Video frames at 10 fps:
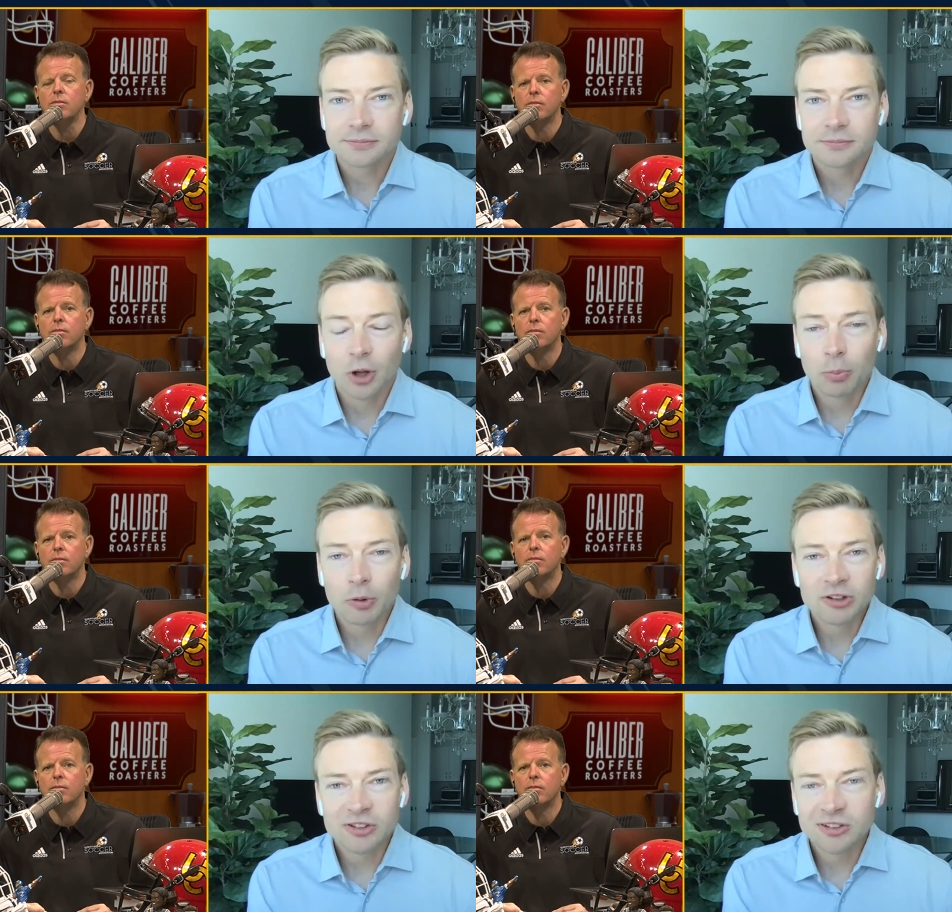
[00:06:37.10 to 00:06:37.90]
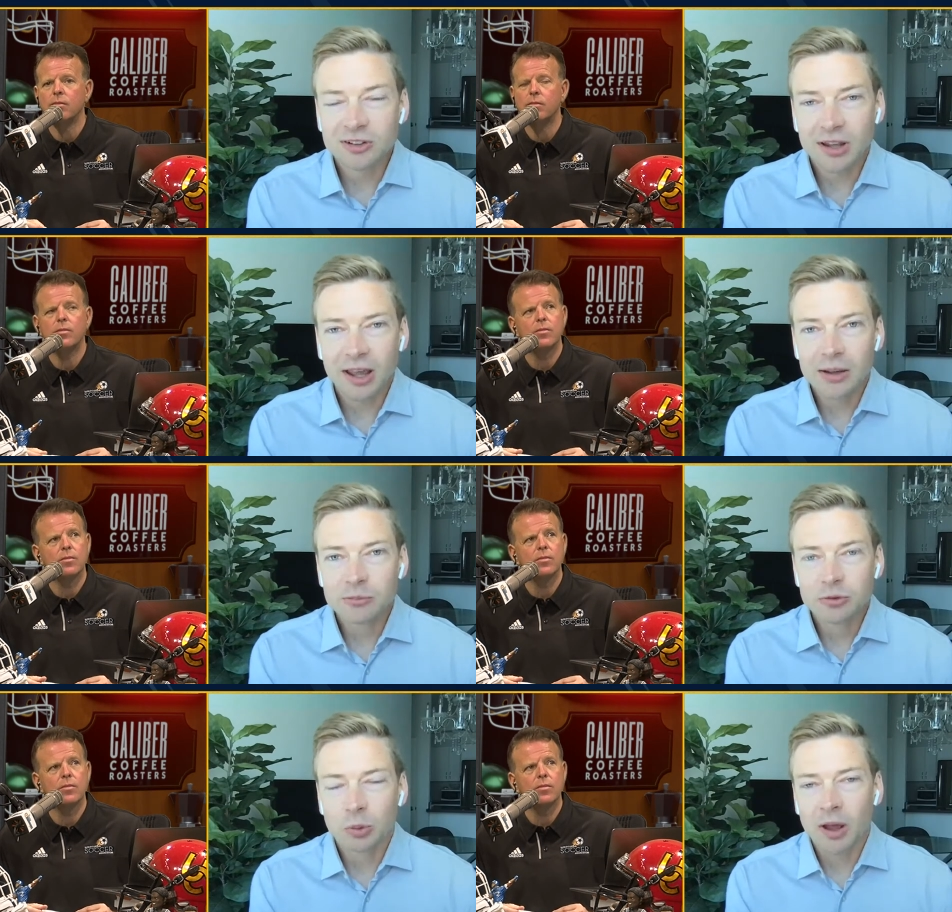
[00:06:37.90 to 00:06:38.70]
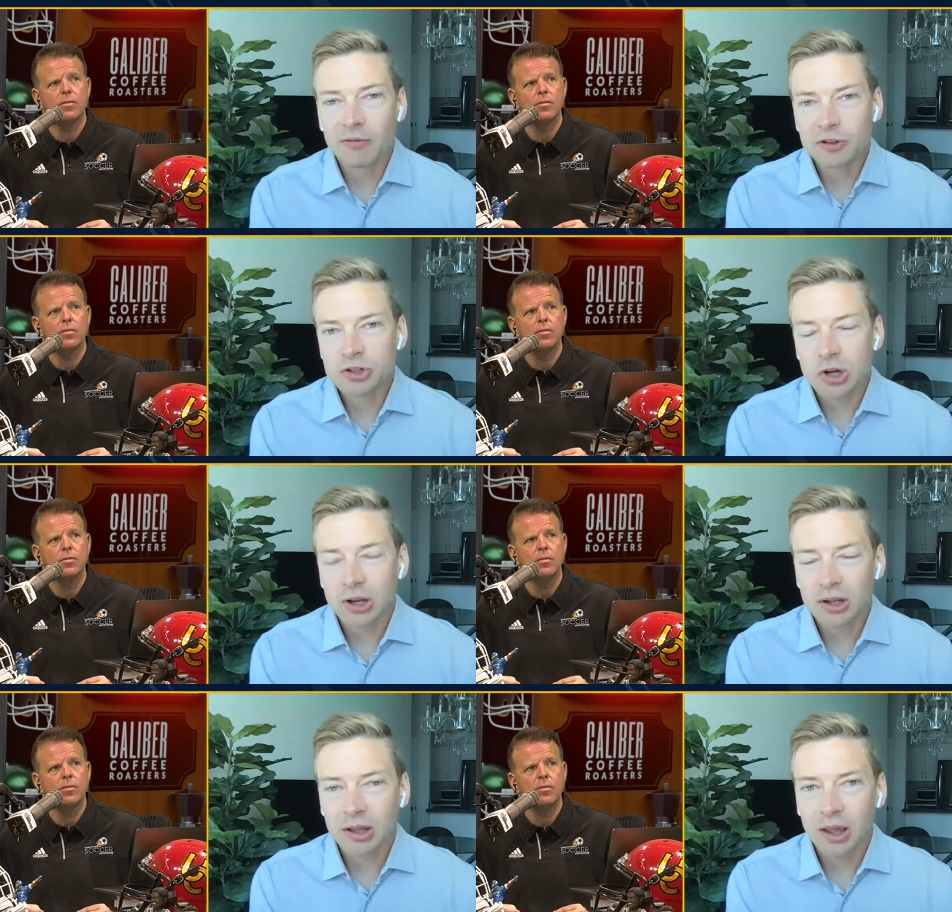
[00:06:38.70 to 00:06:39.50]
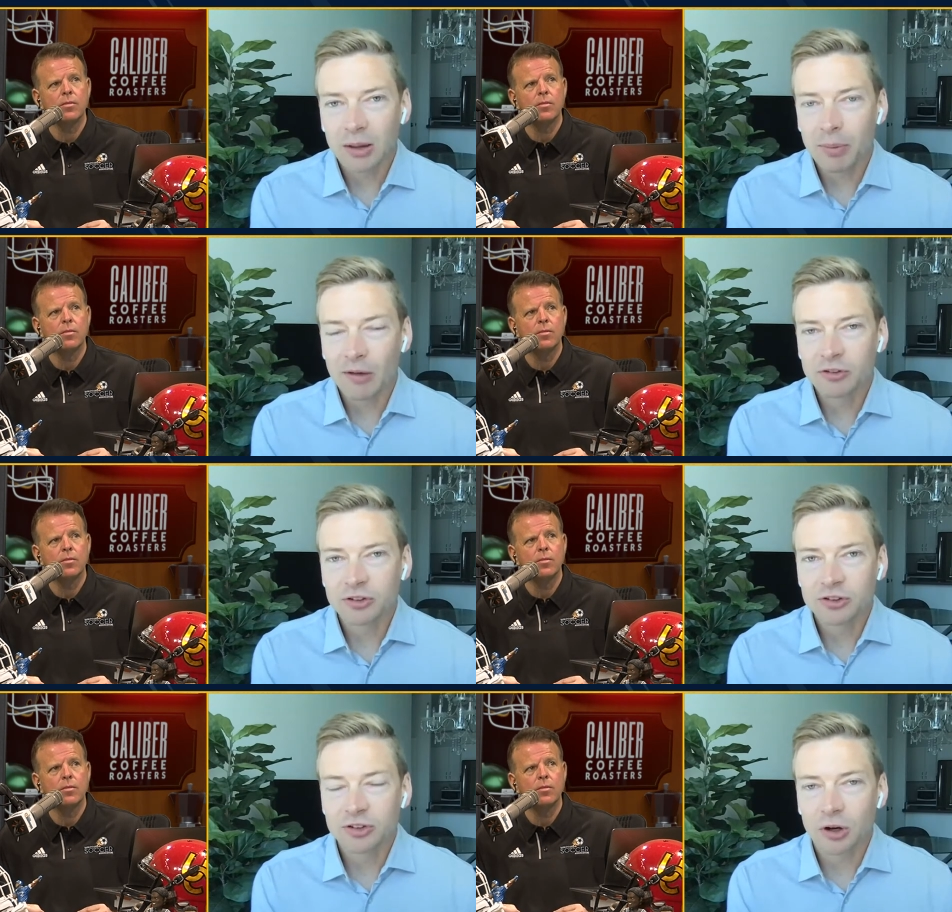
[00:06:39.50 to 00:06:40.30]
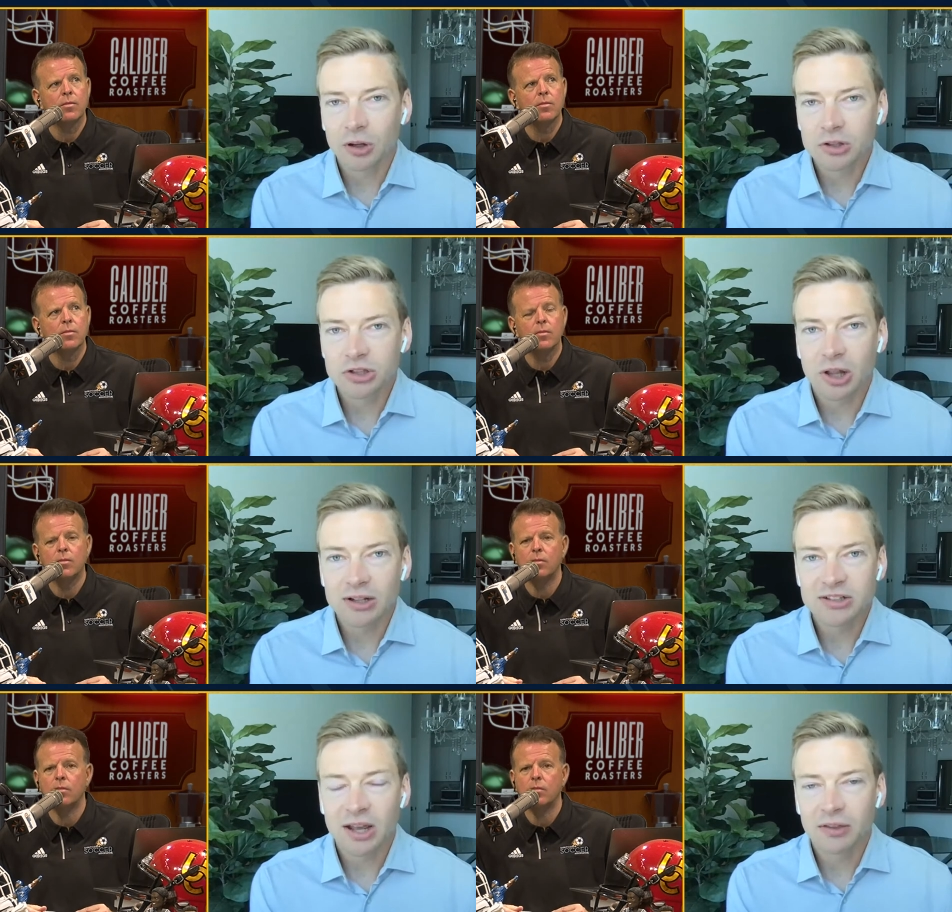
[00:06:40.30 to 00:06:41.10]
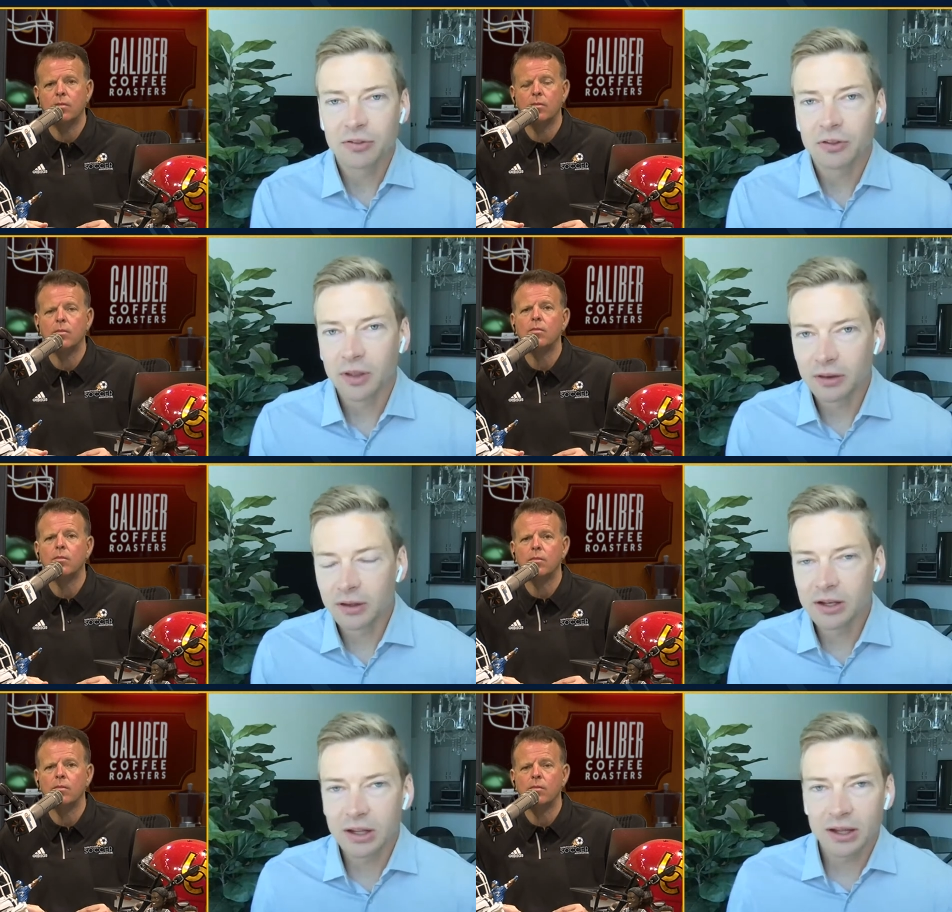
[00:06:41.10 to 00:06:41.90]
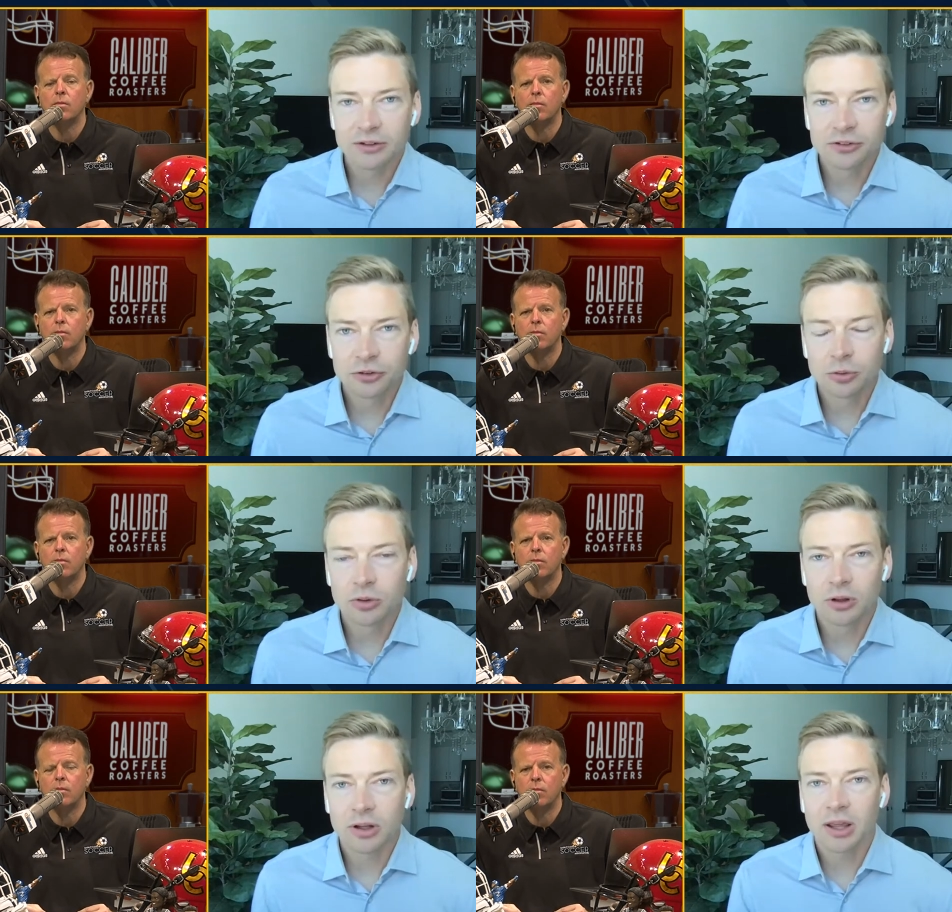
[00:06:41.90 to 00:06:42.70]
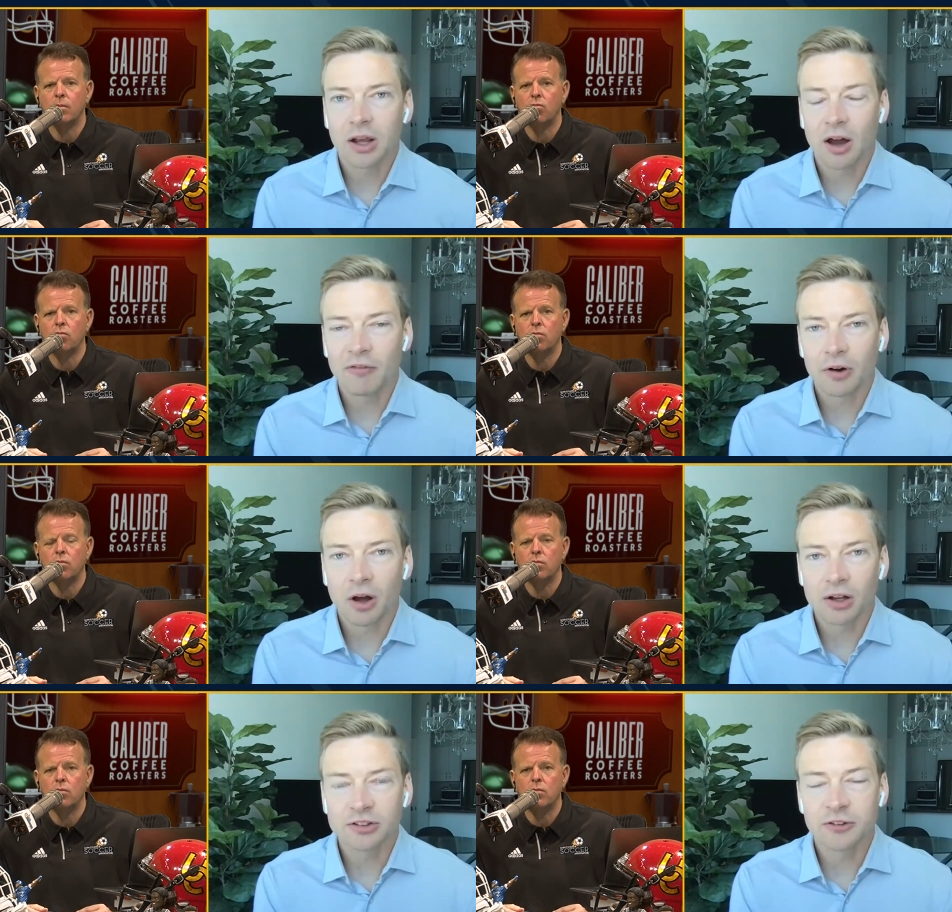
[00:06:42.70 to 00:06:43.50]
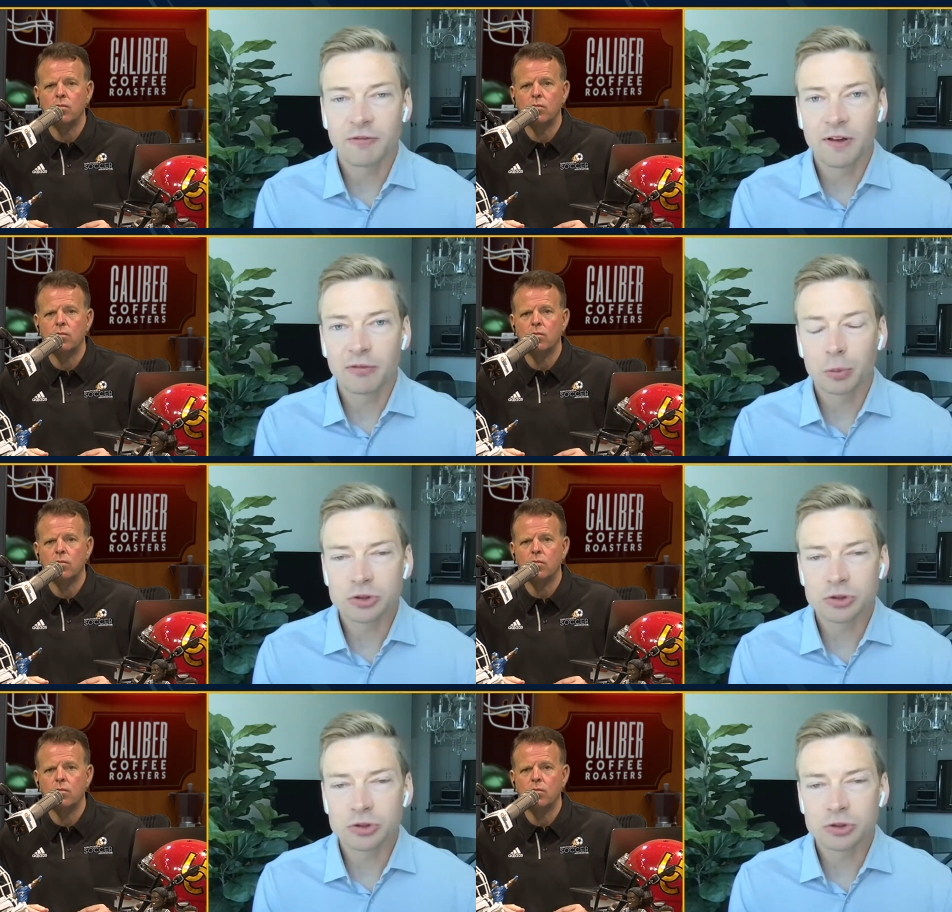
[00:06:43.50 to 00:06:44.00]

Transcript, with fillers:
Speaker 1: No preseason games. We'll have the training camp obviously starting July 10th and then leading into the kickoff on August 5th,